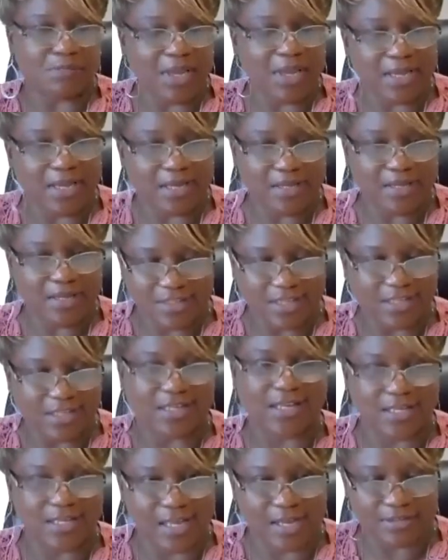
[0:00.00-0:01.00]
can pay, then
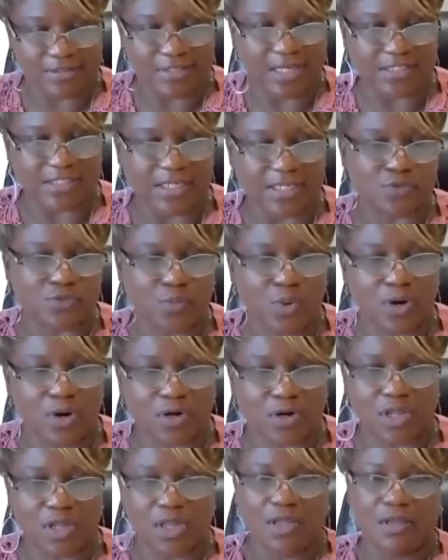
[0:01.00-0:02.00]
that does
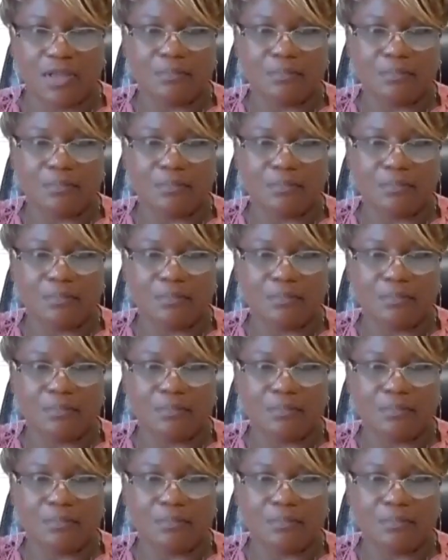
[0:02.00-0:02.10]
work.